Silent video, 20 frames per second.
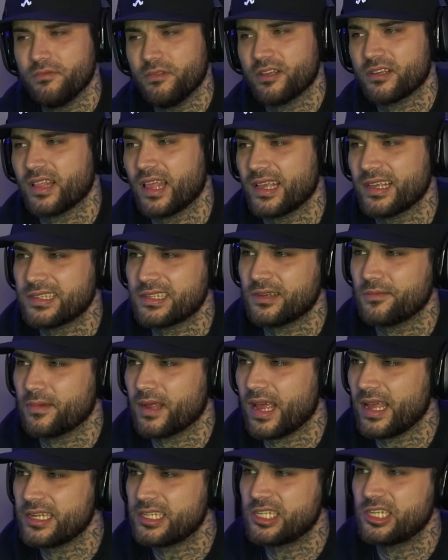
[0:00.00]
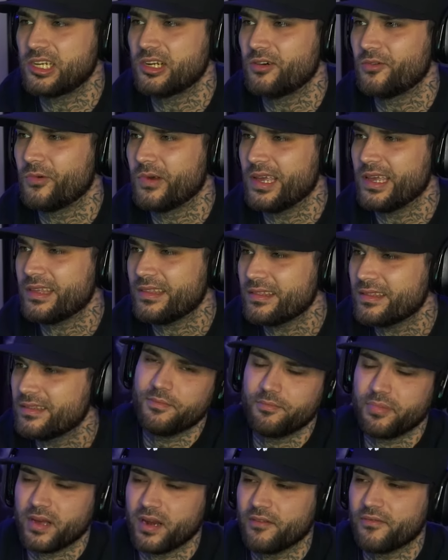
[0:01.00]
Look like someone I'd chill with.
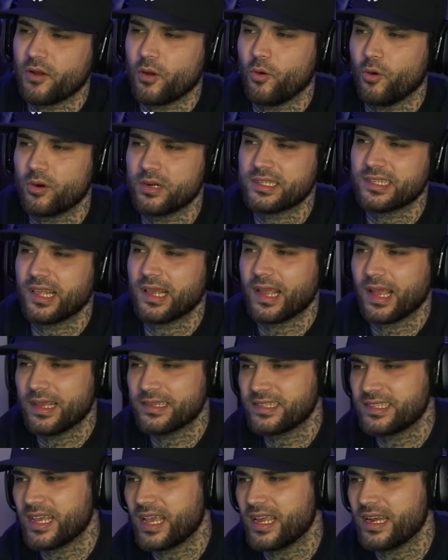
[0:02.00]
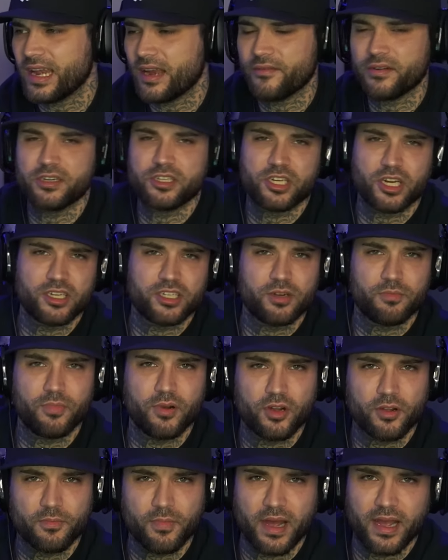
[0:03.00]
But of course, like I say, never judge a
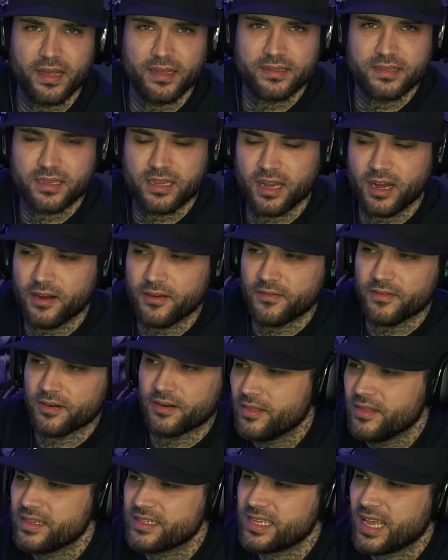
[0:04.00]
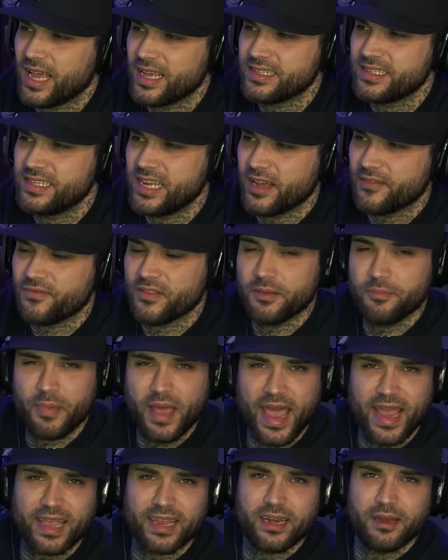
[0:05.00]
book by its cover. This guy's definitely
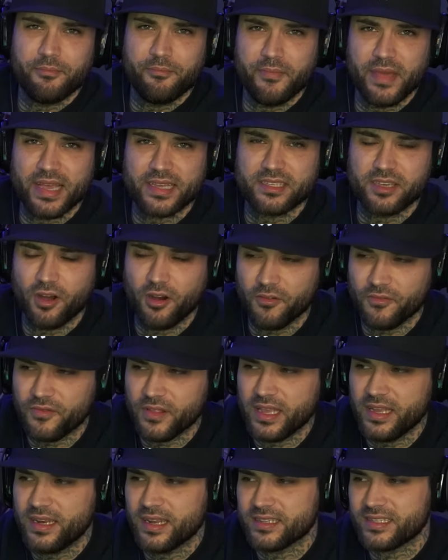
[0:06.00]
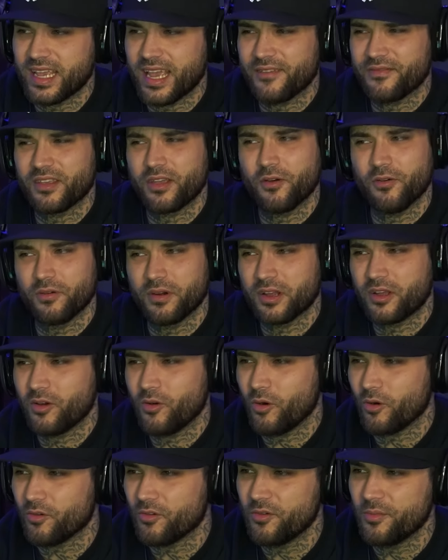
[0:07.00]
back in the mix. Hopefully, he doesn't have to go in the
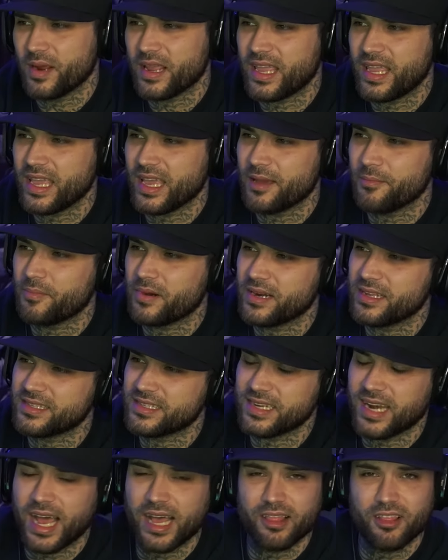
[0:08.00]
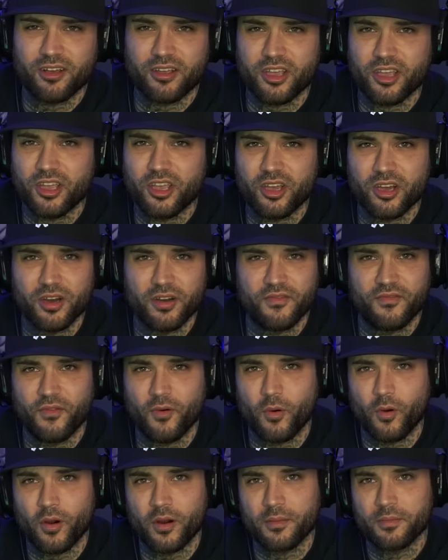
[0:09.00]
courtroom again, but it's not looking good
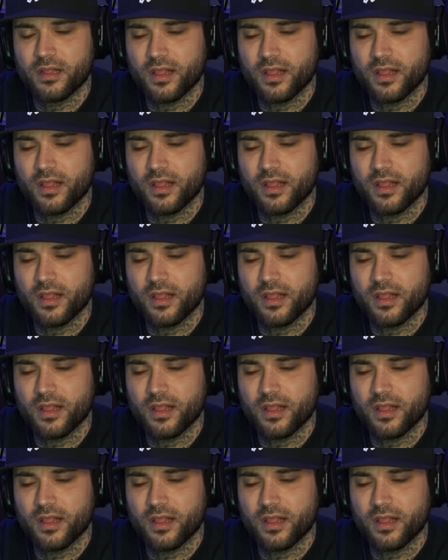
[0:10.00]
for him.